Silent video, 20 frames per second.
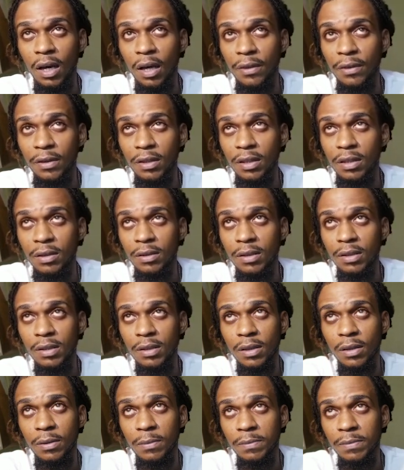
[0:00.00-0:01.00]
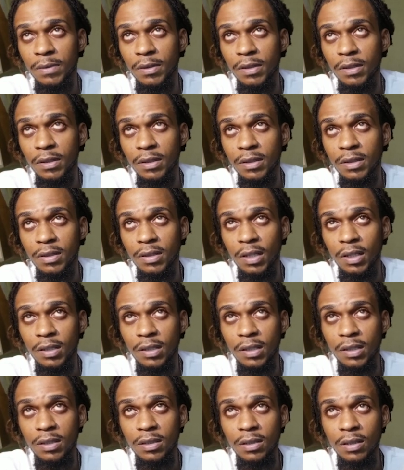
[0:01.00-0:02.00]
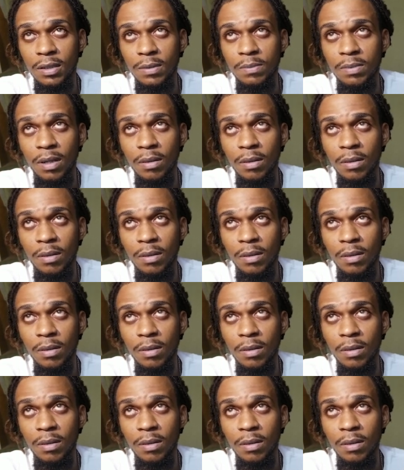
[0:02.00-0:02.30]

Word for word: I think the settings are